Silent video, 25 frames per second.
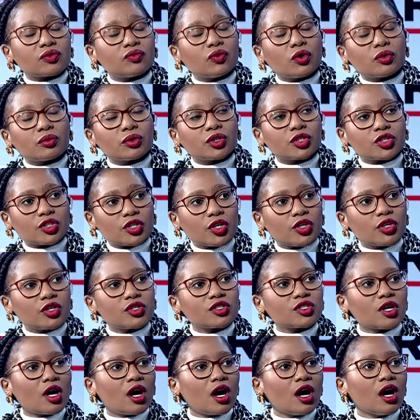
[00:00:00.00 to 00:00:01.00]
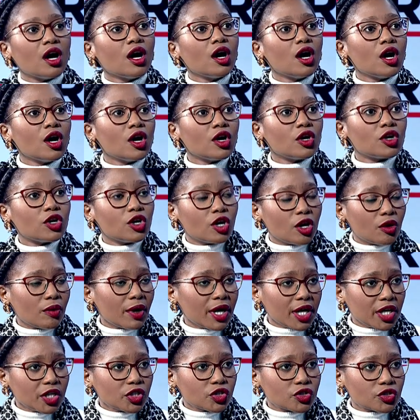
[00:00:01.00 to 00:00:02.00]
for returns are lower
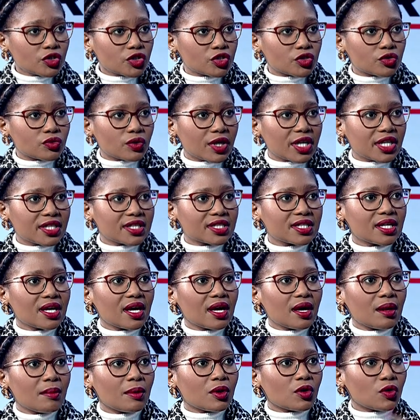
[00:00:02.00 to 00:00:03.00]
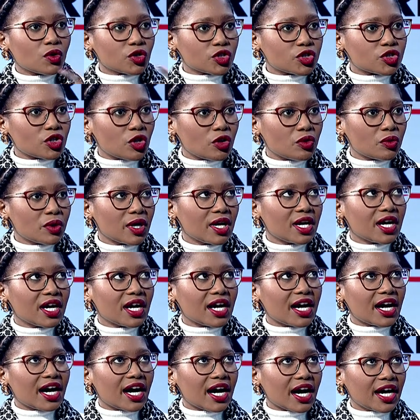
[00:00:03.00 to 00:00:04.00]
interest rates, but also
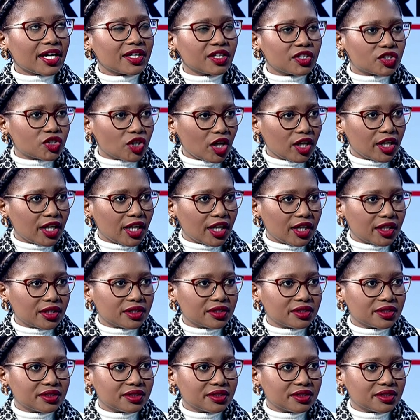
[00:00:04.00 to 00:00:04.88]
a higher dollar.